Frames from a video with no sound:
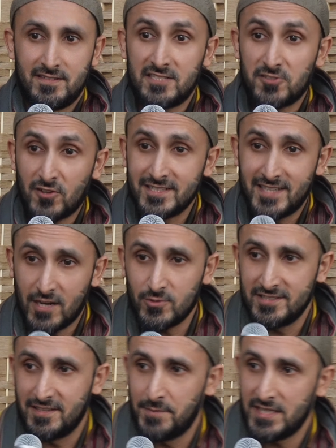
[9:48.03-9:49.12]
I started
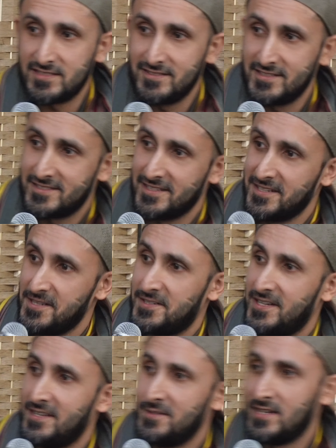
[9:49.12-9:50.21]
doubting the Messenger
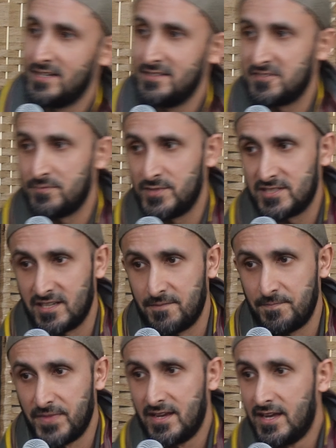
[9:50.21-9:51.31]
wasallam.
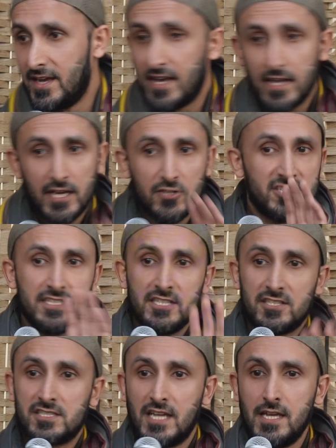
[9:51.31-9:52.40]
He doesn't need
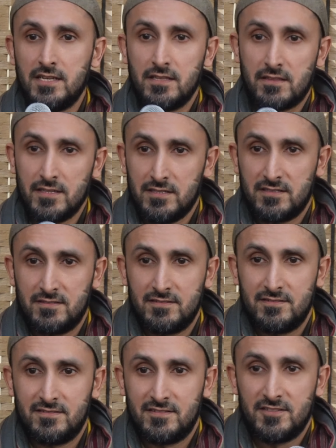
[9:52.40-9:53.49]
to say anything,
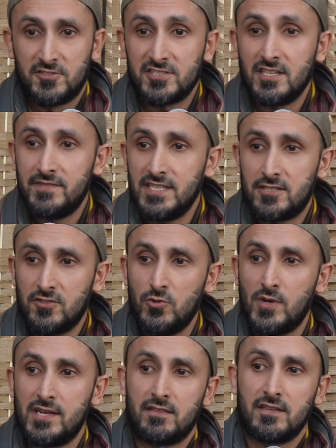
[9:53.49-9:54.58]
doesn't even need to
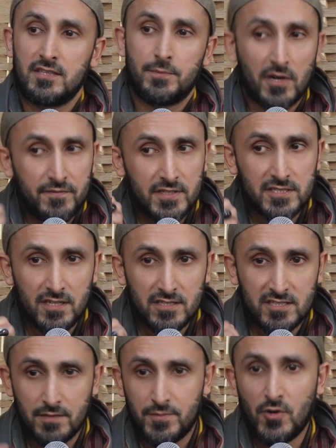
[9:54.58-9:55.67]
do anything. The Prophet
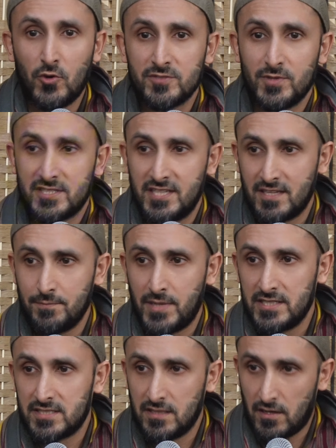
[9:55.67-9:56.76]
wasallam, knows what's taking
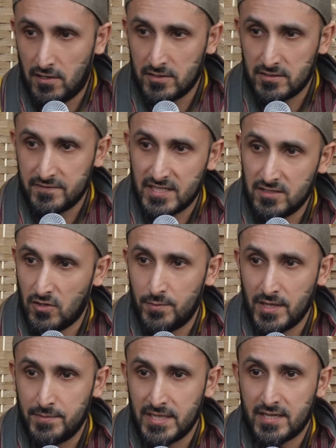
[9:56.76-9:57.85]
place in the heart of Sayyidina
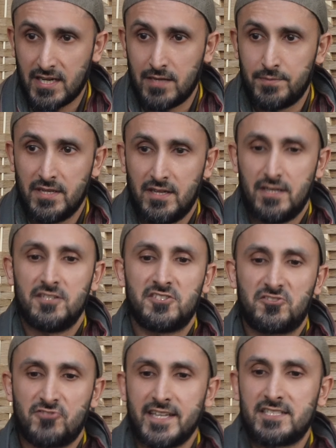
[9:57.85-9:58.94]
Ubay bin Ka'b,
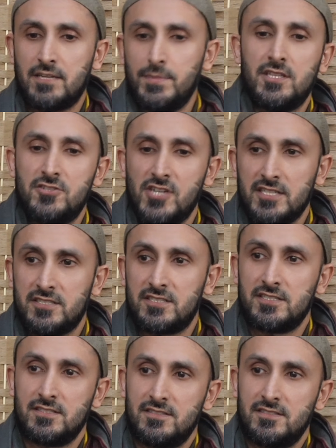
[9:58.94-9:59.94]
strikes him in the chest,